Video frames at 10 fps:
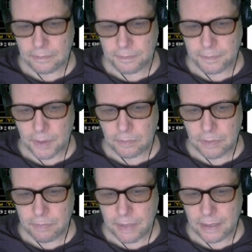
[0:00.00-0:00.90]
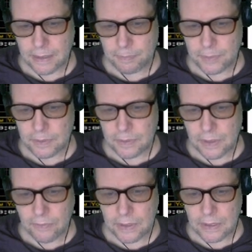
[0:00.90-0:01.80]
probably back up to
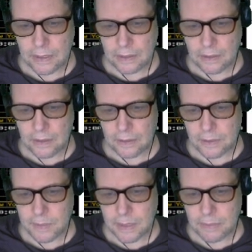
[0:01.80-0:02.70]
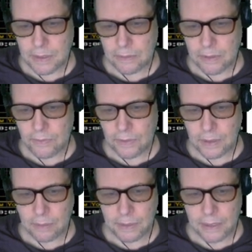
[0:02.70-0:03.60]
$17 maybe, or even a
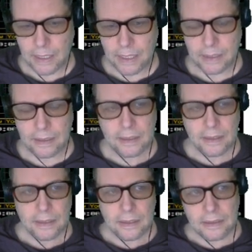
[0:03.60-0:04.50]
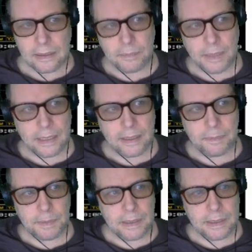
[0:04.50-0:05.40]
little bit higher, back
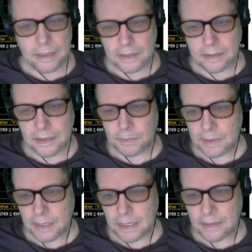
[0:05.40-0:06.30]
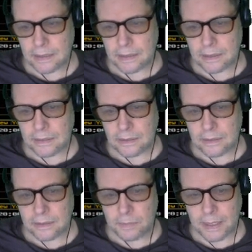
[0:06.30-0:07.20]
up. And in the next couple of days, I think it's going
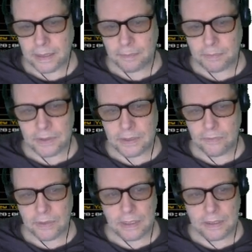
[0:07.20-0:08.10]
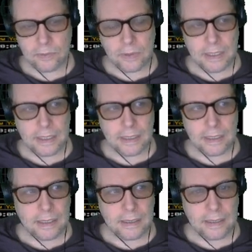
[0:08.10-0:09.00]
to go back up to 1720
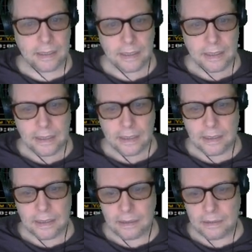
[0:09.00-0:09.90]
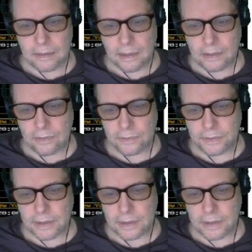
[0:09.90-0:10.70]
again, I think. I don't think